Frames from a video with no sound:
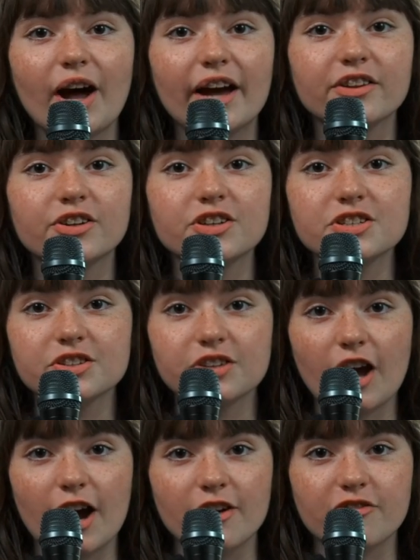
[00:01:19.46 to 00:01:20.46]
Well, I learned a
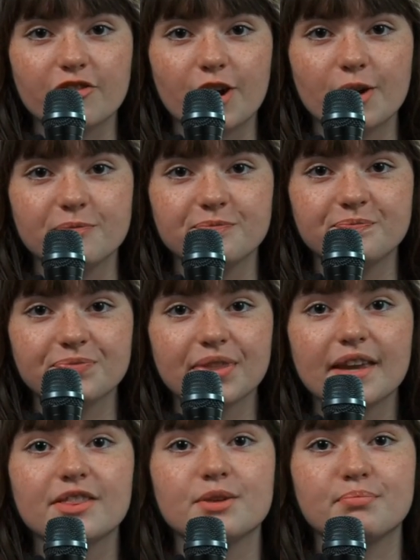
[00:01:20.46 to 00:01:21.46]
lot from
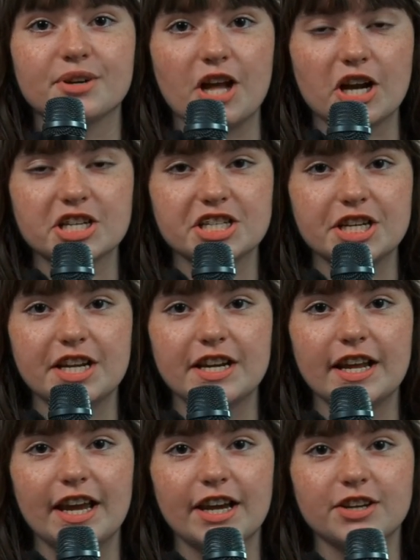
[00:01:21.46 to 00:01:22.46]
the
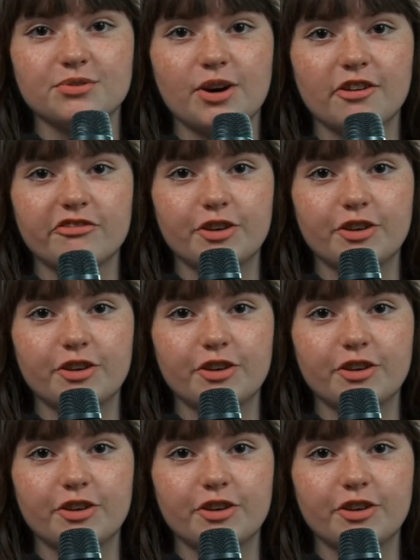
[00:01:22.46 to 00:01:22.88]
production and while